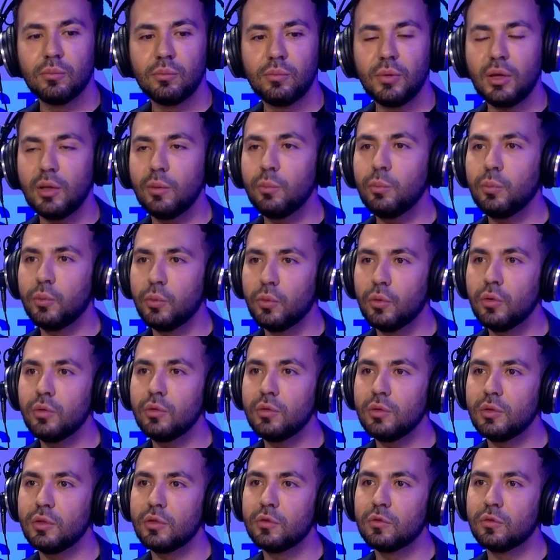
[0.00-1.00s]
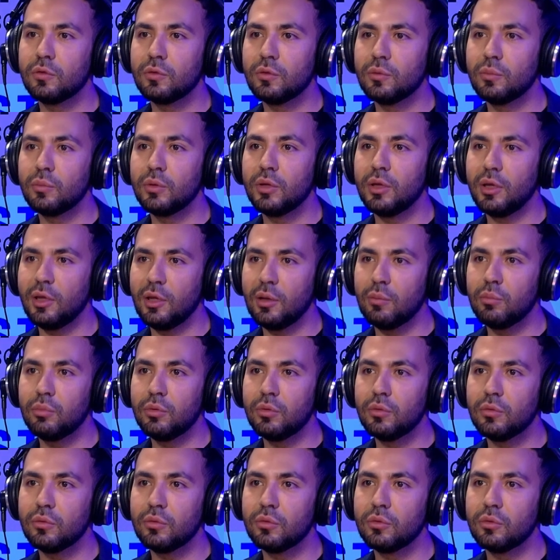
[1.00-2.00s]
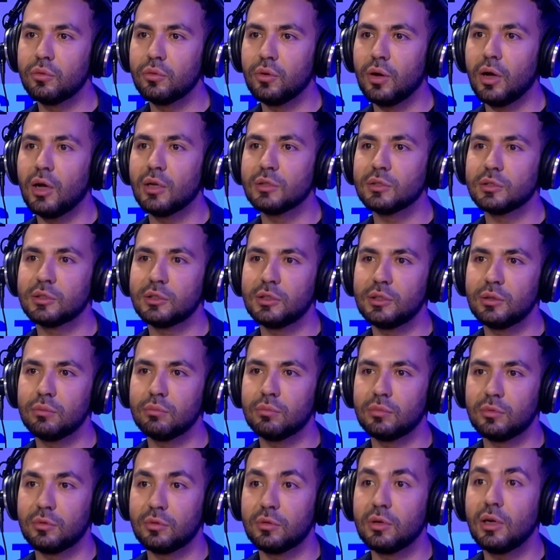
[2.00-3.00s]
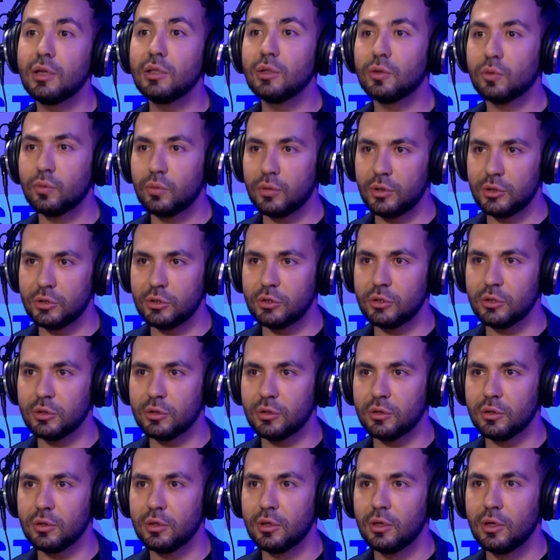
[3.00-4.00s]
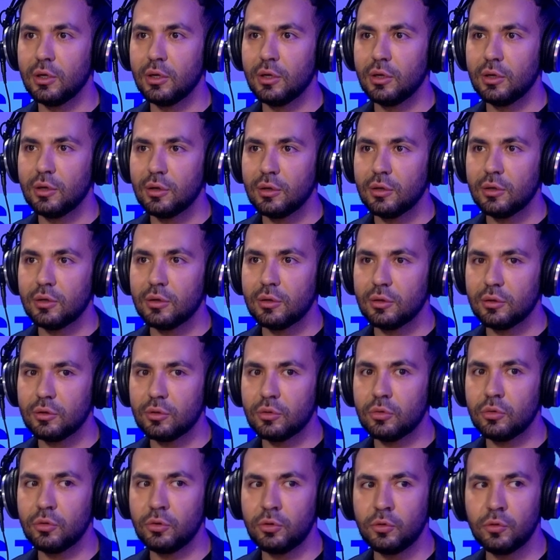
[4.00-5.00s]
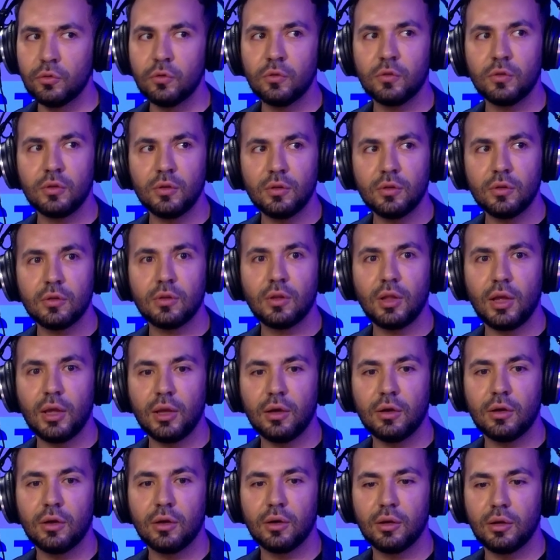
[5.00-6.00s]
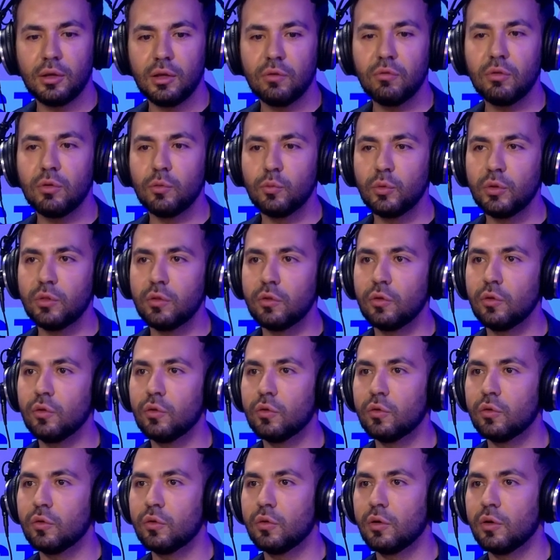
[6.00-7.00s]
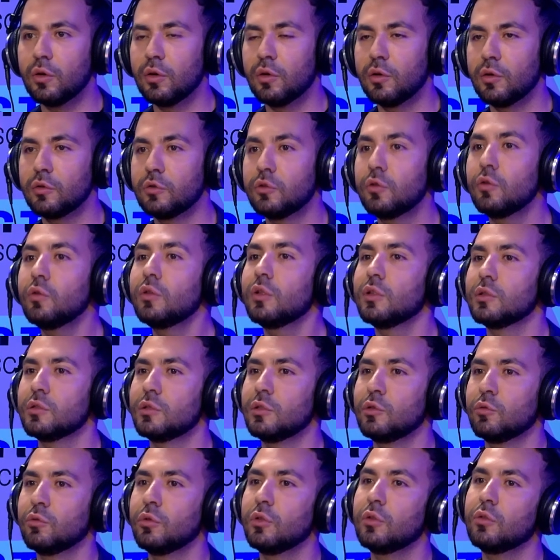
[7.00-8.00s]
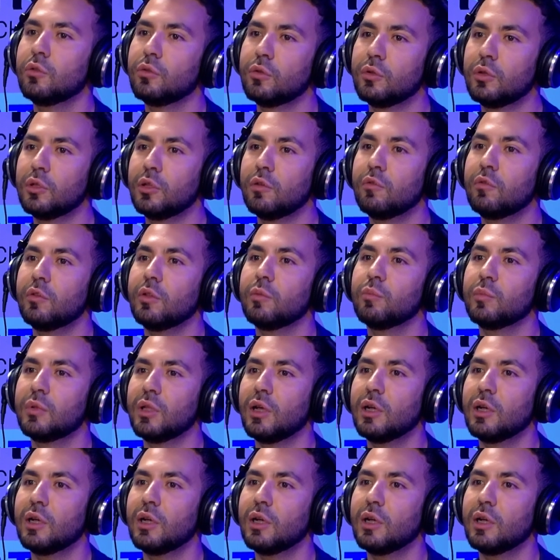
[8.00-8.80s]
main point is to be able to ask him right question. To use it, like, even with your students, you need to give them